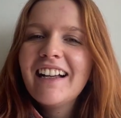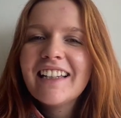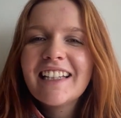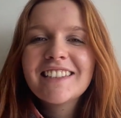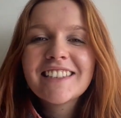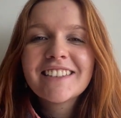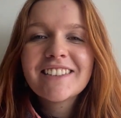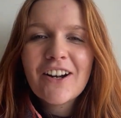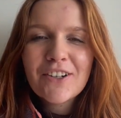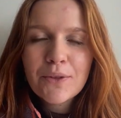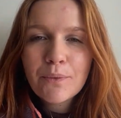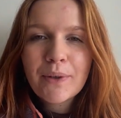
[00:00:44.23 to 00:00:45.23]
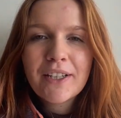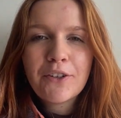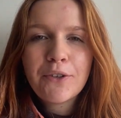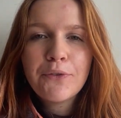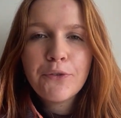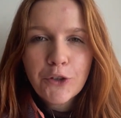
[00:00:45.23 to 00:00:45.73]
let's start with
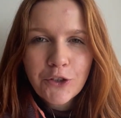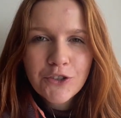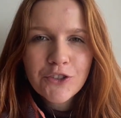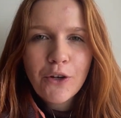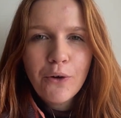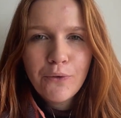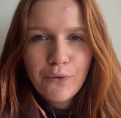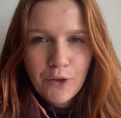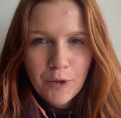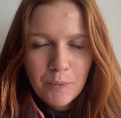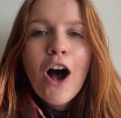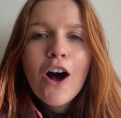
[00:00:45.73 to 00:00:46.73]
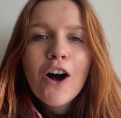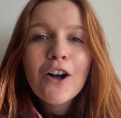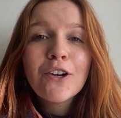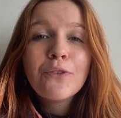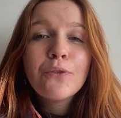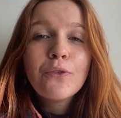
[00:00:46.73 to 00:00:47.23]
our first verb.
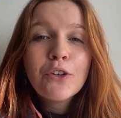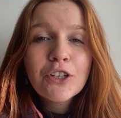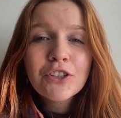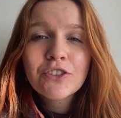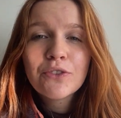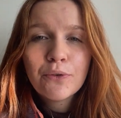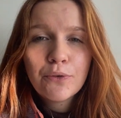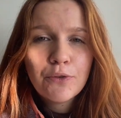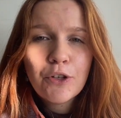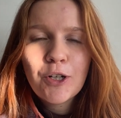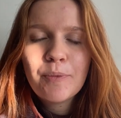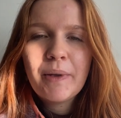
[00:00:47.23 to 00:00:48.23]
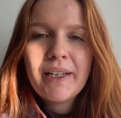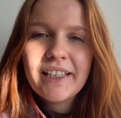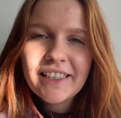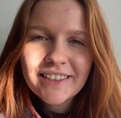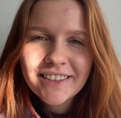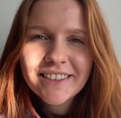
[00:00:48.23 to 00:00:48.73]
Our first verb
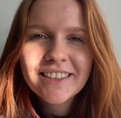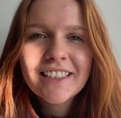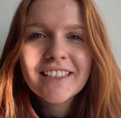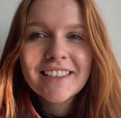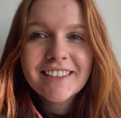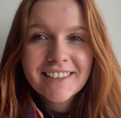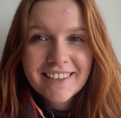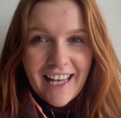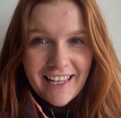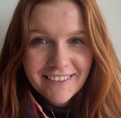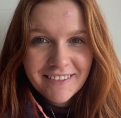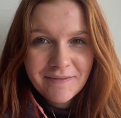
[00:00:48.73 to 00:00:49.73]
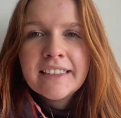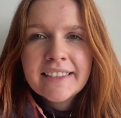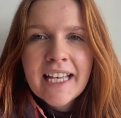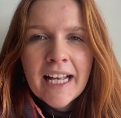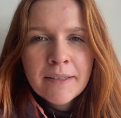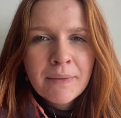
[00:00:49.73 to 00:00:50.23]
is zijn.
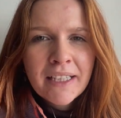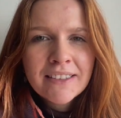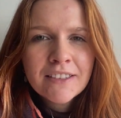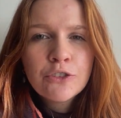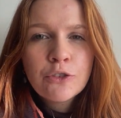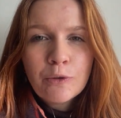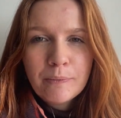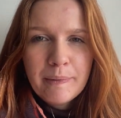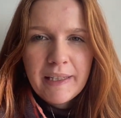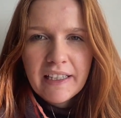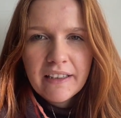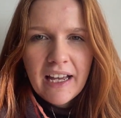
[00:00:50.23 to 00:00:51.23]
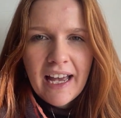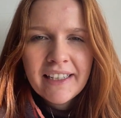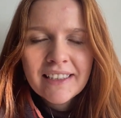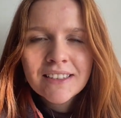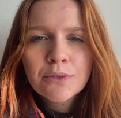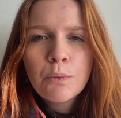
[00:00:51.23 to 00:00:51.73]
Zijn means to be, and
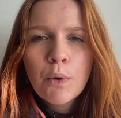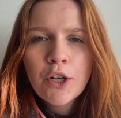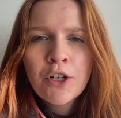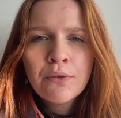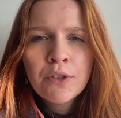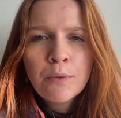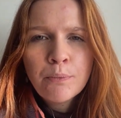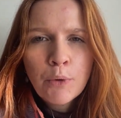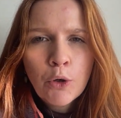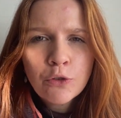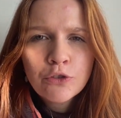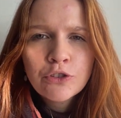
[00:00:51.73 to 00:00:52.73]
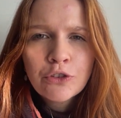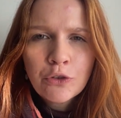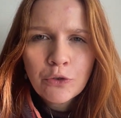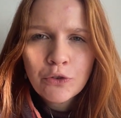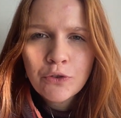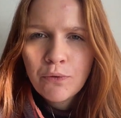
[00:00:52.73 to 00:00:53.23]
it's one of the most
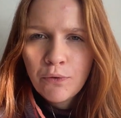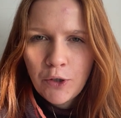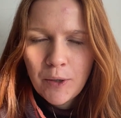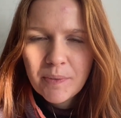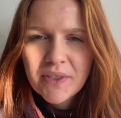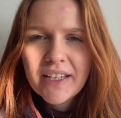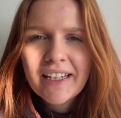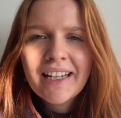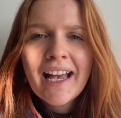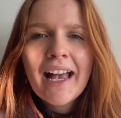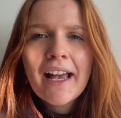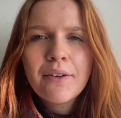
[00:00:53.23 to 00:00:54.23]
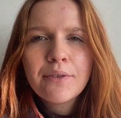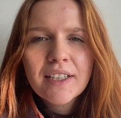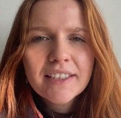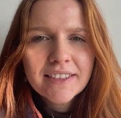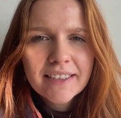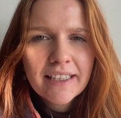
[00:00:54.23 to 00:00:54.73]
used verbs in every
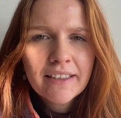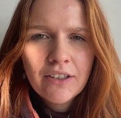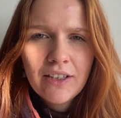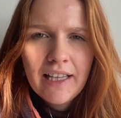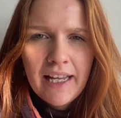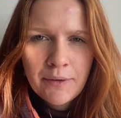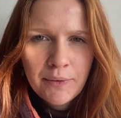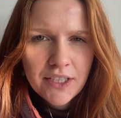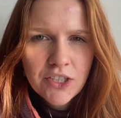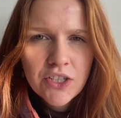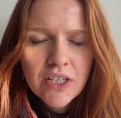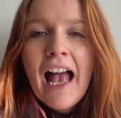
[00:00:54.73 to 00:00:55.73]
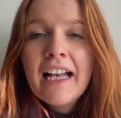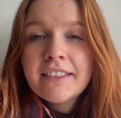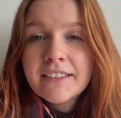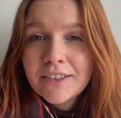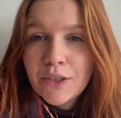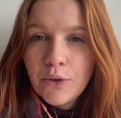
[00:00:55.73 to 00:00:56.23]
single language, and
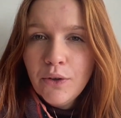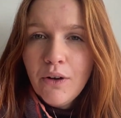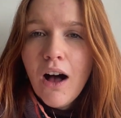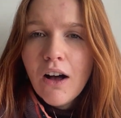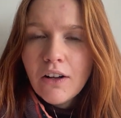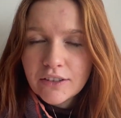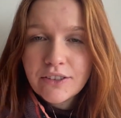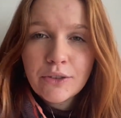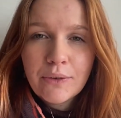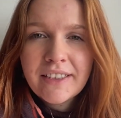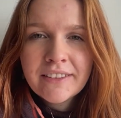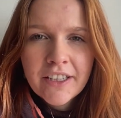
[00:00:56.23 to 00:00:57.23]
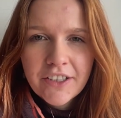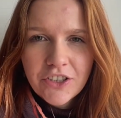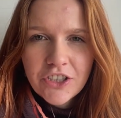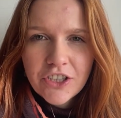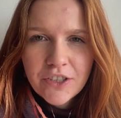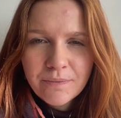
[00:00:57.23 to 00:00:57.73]
so also in
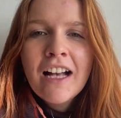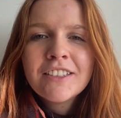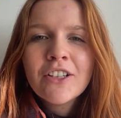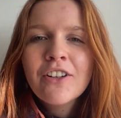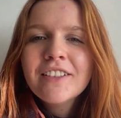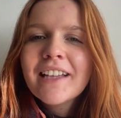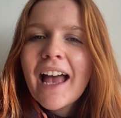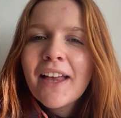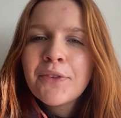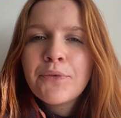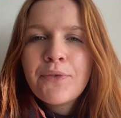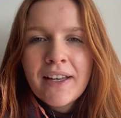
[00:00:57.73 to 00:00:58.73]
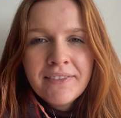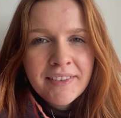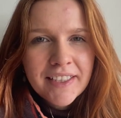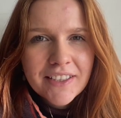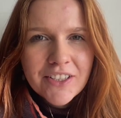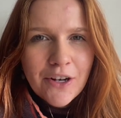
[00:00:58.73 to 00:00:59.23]
Dutch. So the
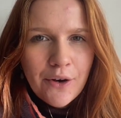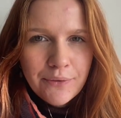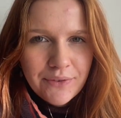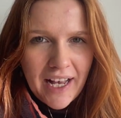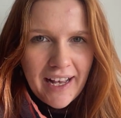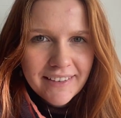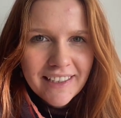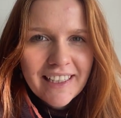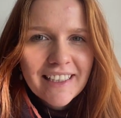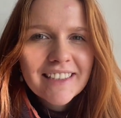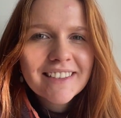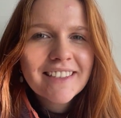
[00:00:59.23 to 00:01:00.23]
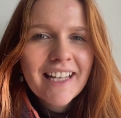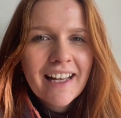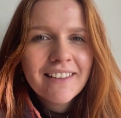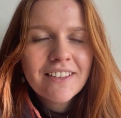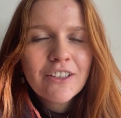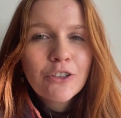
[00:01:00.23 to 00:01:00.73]
advantage of that is
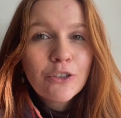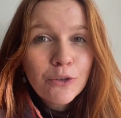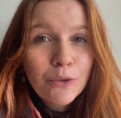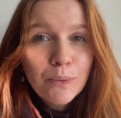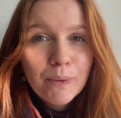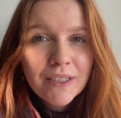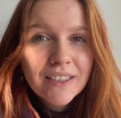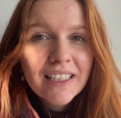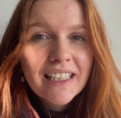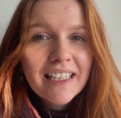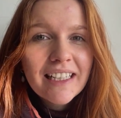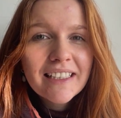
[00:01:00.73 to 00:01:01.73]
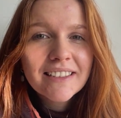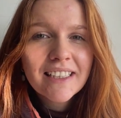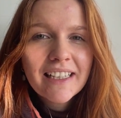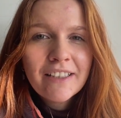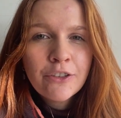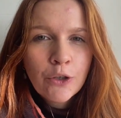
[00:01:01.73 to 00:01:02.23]
that you will
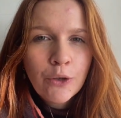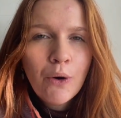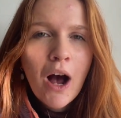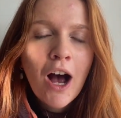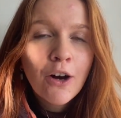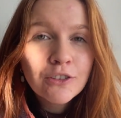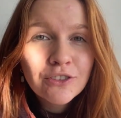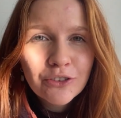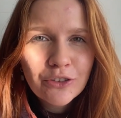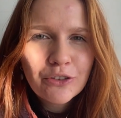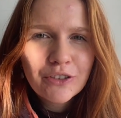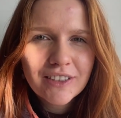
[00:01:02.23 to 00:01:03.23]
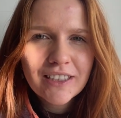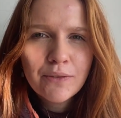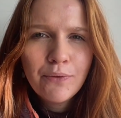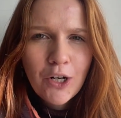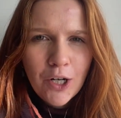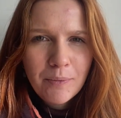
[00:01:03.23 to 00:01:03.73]
easily know how to use this
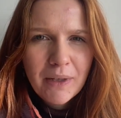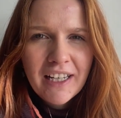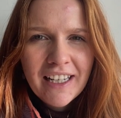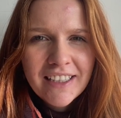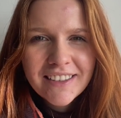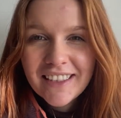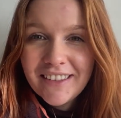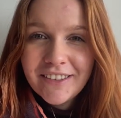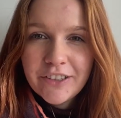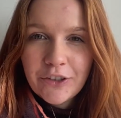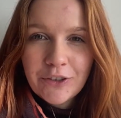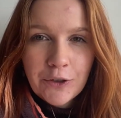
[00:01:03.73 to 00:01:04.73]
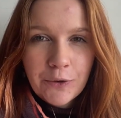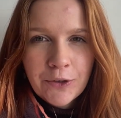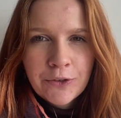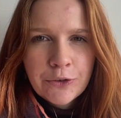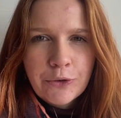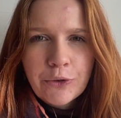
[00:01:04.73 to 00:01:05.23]
verb, since you're
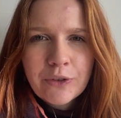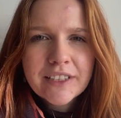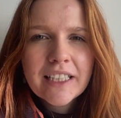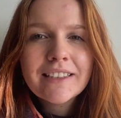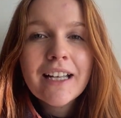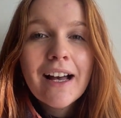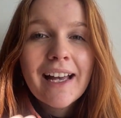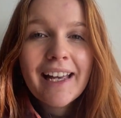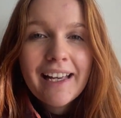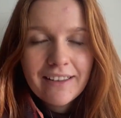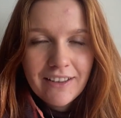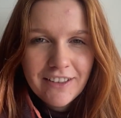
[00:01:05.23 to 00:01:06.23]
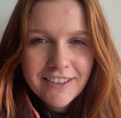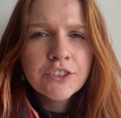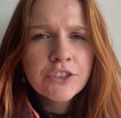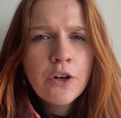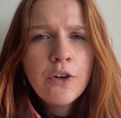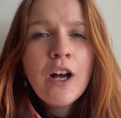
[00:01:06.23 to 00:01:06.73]
going to use it a lot.
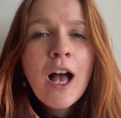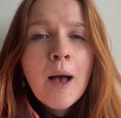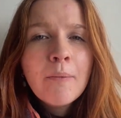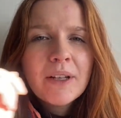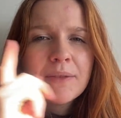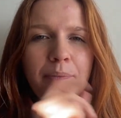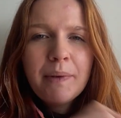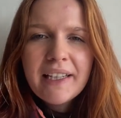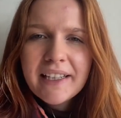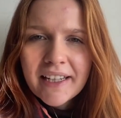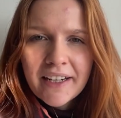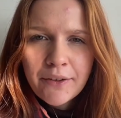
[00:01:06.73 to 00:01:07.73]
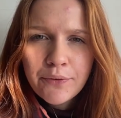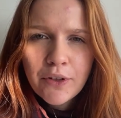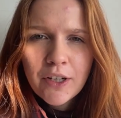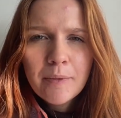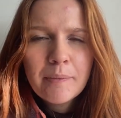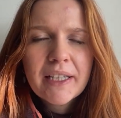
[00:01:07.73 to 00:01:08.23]
But be
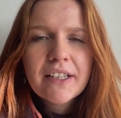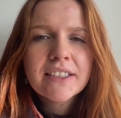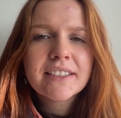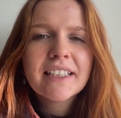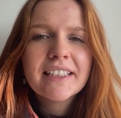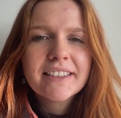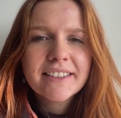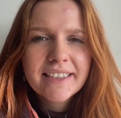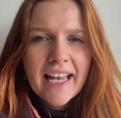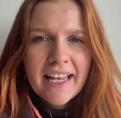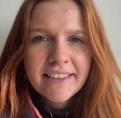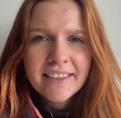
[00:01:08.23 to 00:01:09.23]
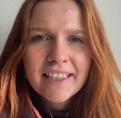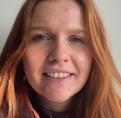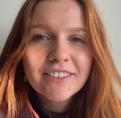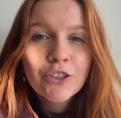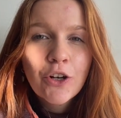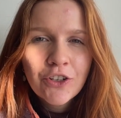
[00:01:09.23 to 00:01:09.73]
careful, because zijn
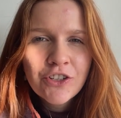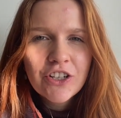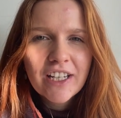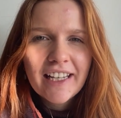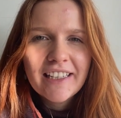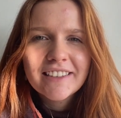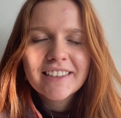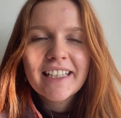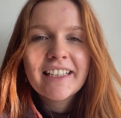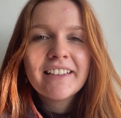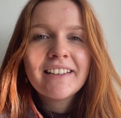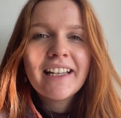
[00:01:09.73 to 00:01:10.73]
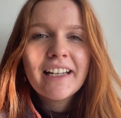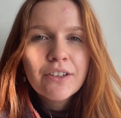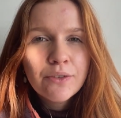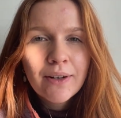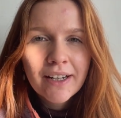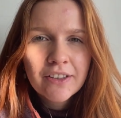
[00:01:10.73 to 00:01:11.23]
is conjugated in an
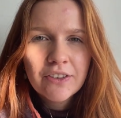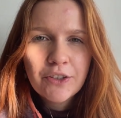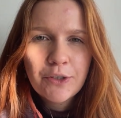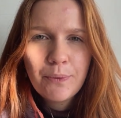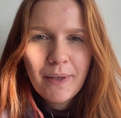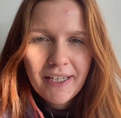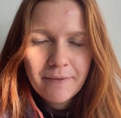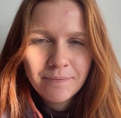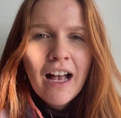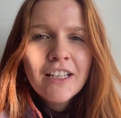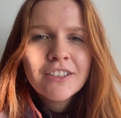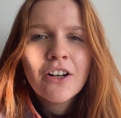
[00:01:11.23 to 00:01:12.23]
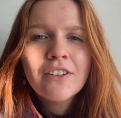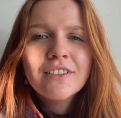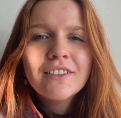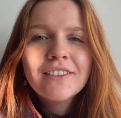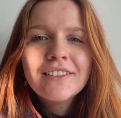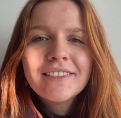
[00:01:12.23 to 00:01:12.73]
irregular way. So
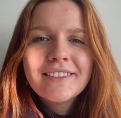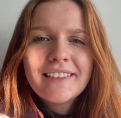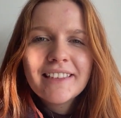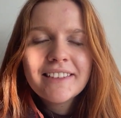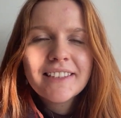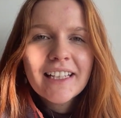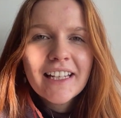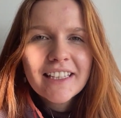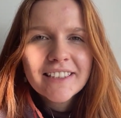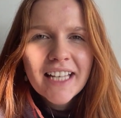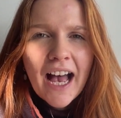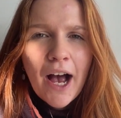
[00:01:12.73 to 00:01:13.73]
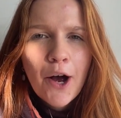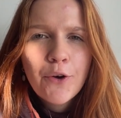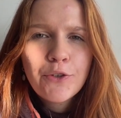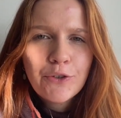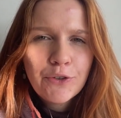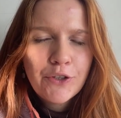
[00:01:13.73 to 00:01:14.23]
this is how
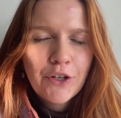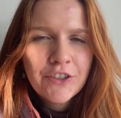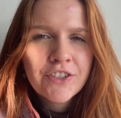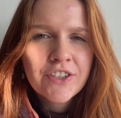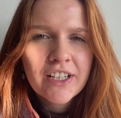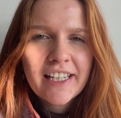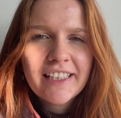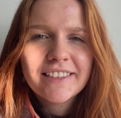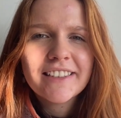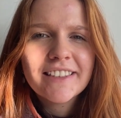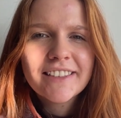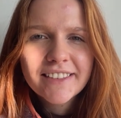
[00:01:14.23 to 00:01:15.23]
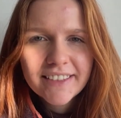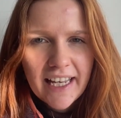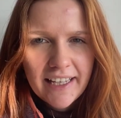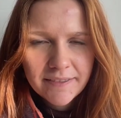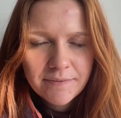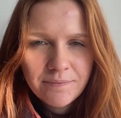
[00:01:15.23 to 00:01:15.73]
you conjugate
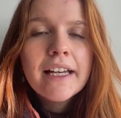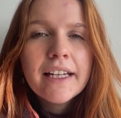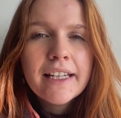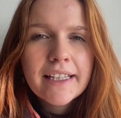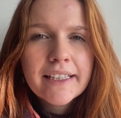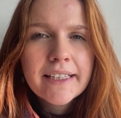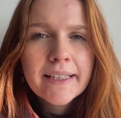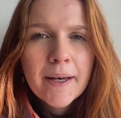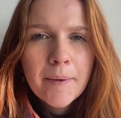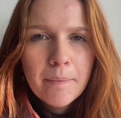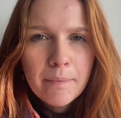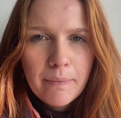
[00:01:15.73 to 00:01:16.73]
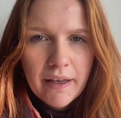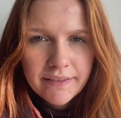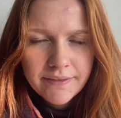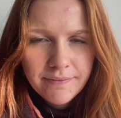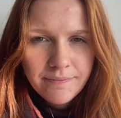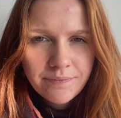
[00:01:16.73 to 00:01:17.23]
zijn. Ik
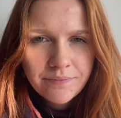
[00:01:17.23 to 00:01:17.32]
ben,